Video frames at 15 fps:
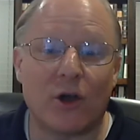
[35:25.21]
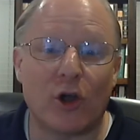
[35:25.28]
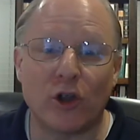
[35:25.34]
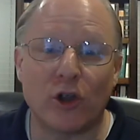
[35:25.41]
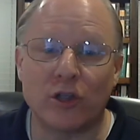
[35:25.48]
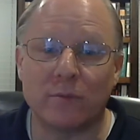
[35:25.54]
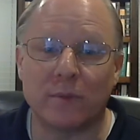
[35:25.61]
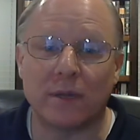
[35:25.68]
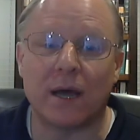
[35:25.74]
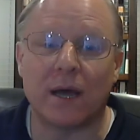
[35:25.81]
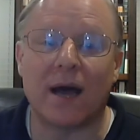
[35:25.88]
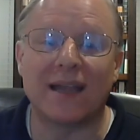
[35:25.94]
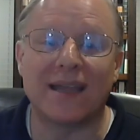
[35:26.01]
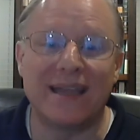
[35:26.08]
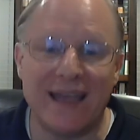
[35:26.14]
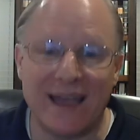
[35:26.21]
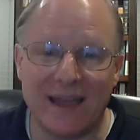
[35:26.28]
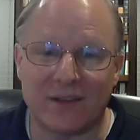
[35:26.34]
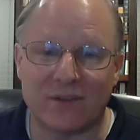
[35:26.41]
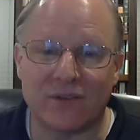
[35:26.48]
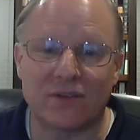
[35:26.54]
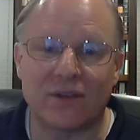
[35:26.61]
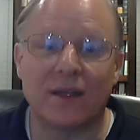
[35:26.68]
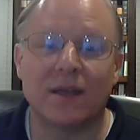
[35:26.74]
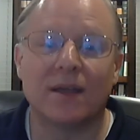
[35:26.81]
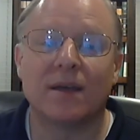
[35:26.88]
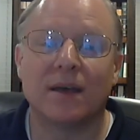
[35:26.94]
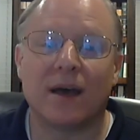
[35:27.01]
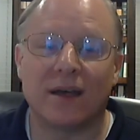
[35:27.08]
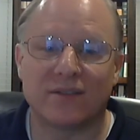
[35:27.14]
argument against
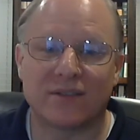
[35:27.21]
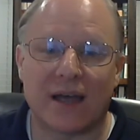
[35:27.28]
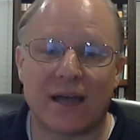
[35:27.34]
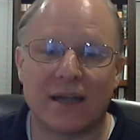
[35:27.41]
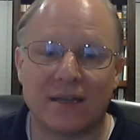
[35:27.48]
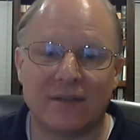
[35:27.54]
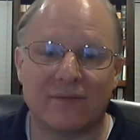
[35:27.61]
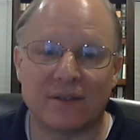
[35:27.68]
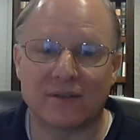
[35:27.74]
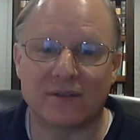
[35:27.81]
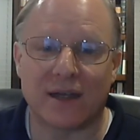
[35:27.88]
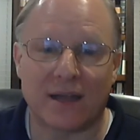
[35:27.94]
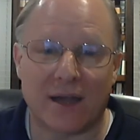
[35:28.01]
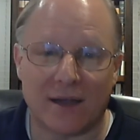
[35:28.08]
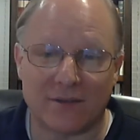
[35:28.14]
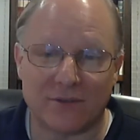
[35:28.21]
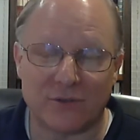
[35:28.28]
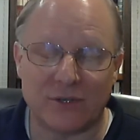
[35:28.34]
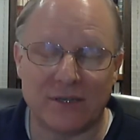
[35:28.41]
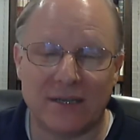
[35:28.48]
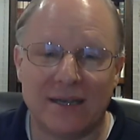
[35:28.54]
a scientific psychology.